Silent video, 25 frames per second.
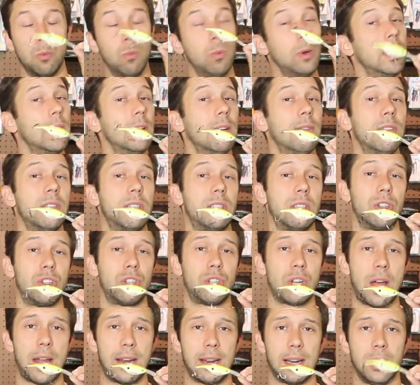we can give this a
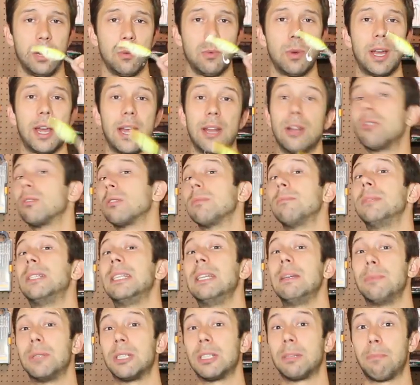shot anyway. I know some
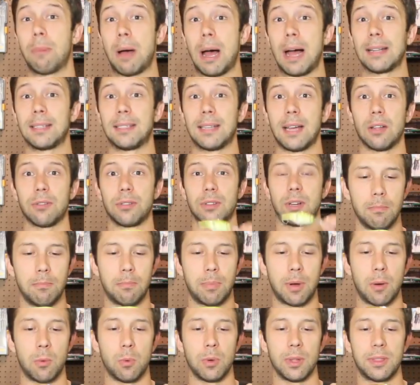deep spots out there,
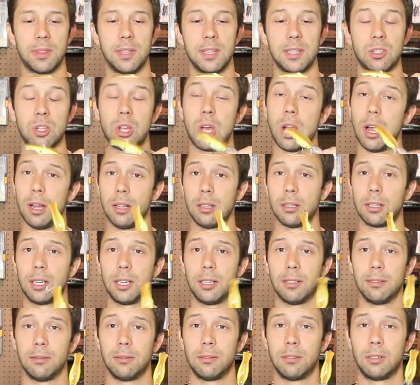but with this
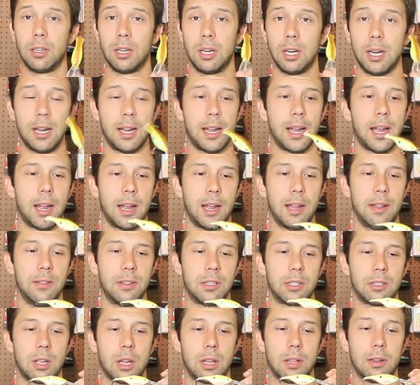color and
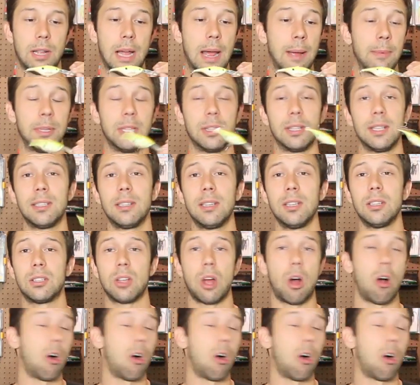this, I mean, this is